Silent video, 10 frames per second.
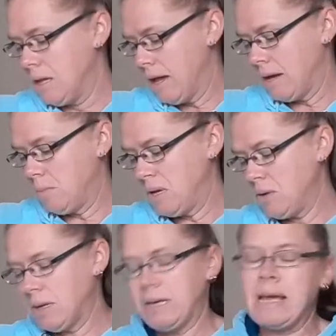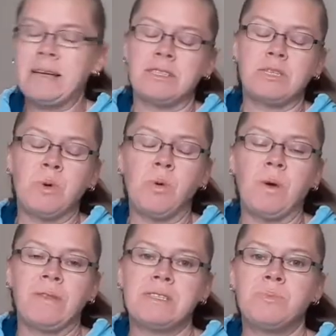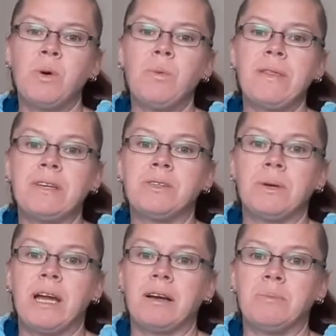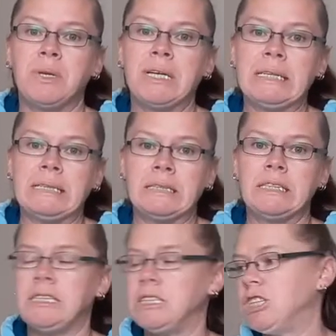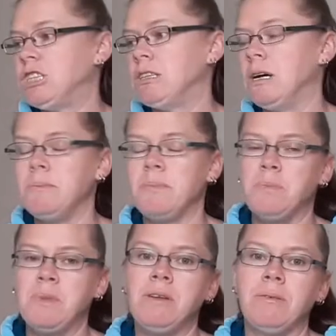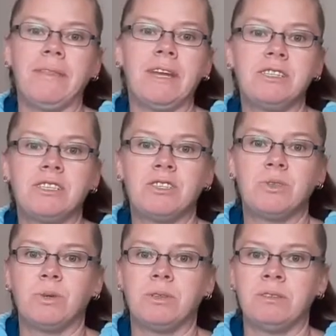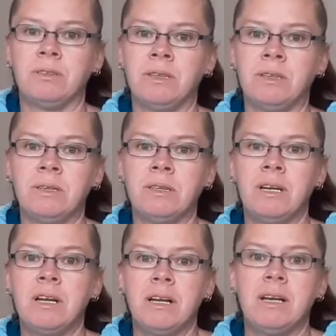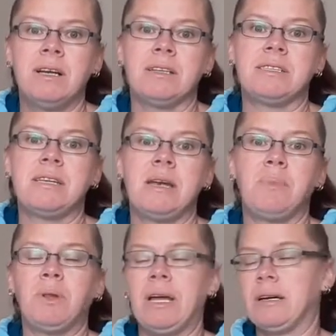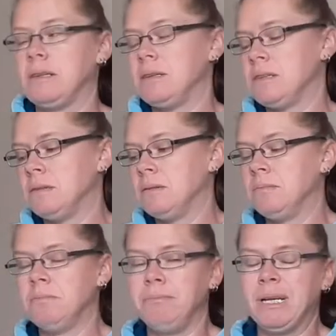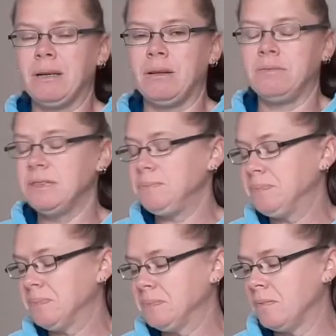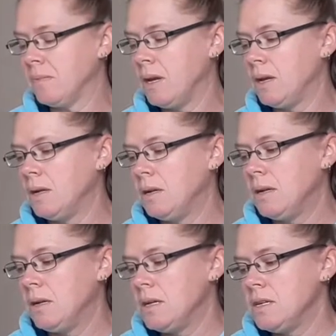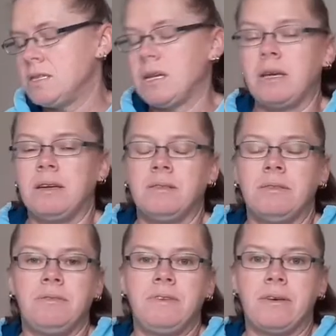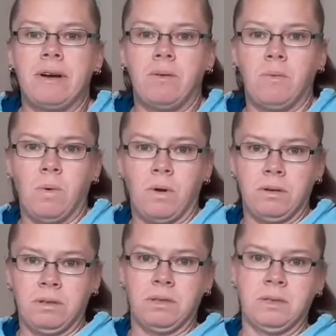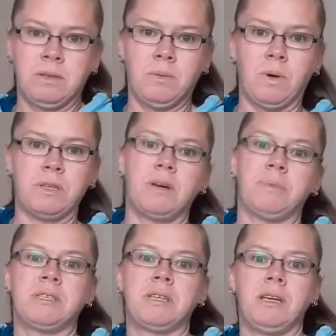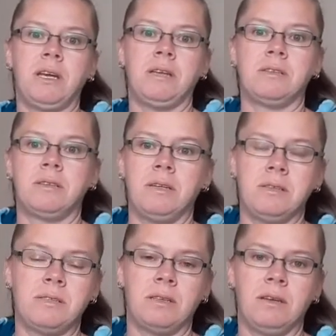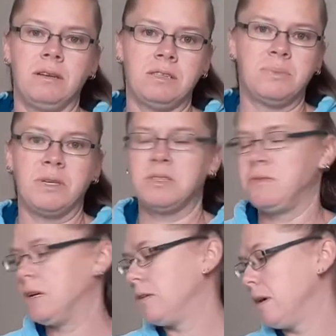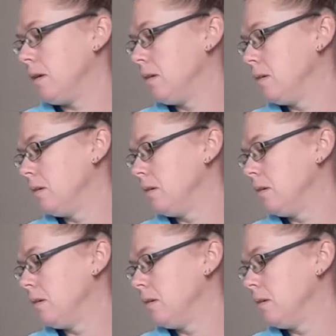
had a big one and I had a small one. The small one they took out completely and stitched it up. The big one they just took a sample out of the middle of it so they can figure out what type of skin cancer it is, and then I suppose figure out